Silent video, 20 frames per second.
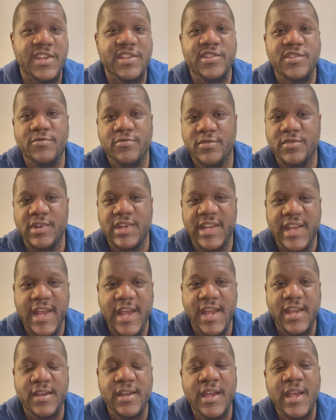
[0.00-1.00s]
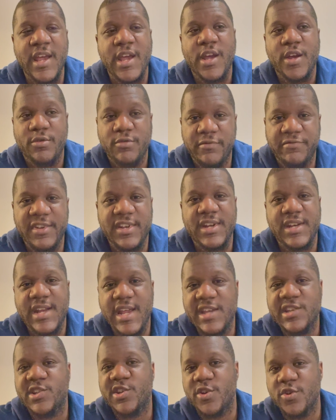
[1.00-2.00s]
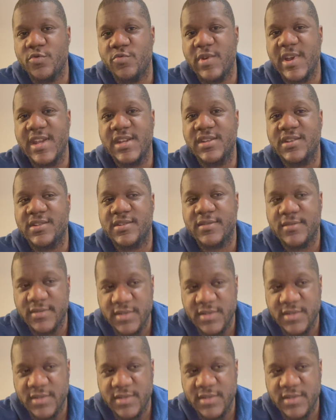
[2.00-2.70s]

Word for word: 200k within the next two weeks.